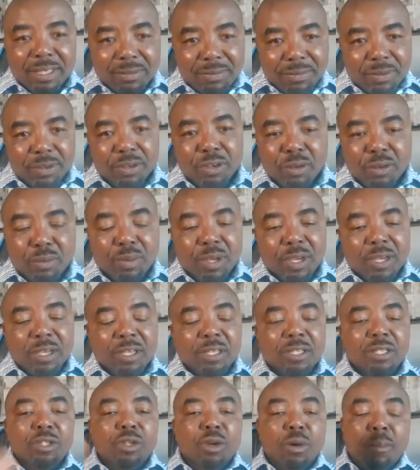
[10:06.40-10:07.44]
for you
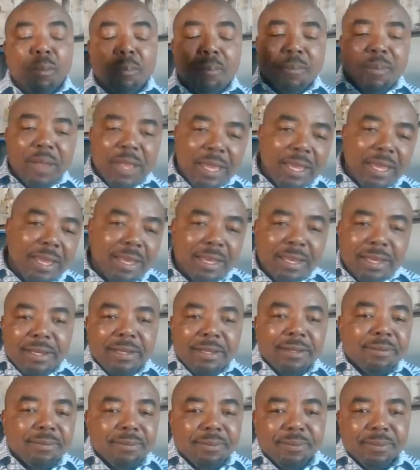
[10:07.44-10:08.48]
because you're
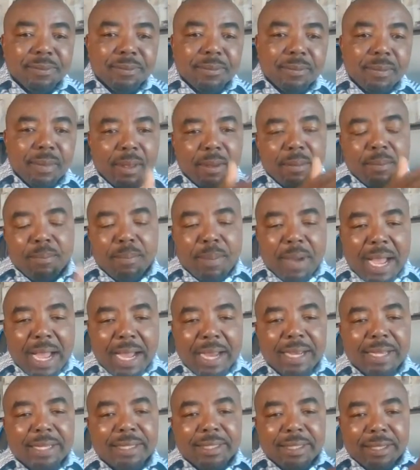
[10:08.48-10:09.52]
paying
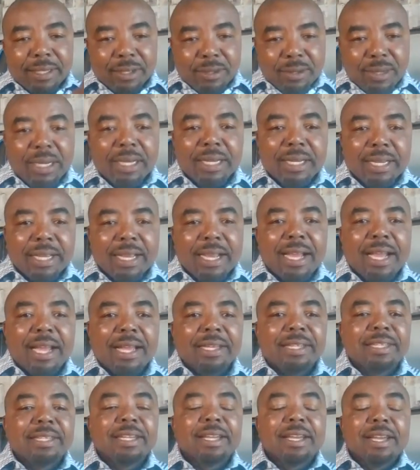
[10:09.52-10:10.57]
back the credit
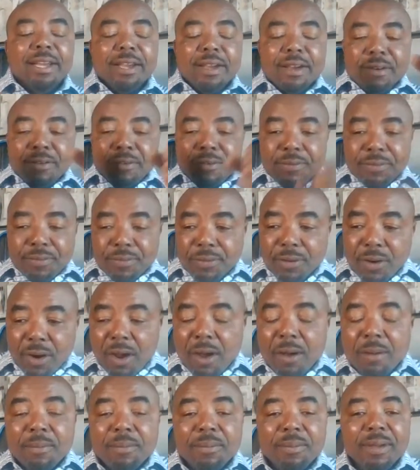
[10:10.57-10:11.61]
card
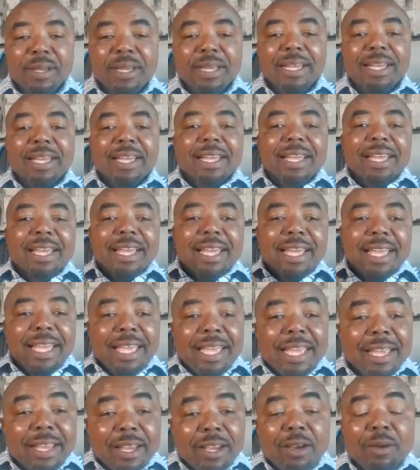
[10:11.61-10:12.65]
from
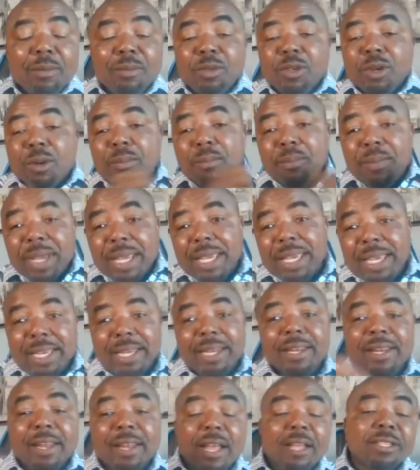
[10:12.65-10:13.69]
income you're
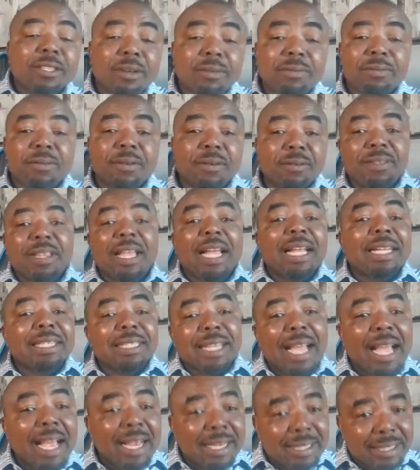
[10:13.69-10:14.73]
making not off of that
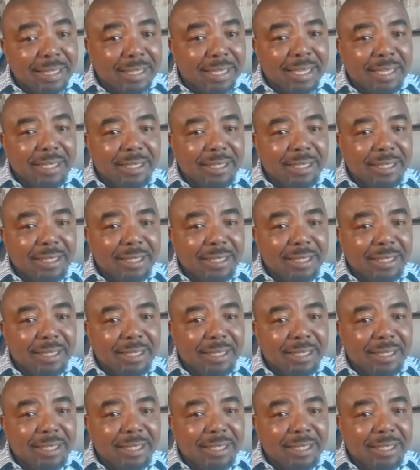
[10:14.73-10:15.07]
asset.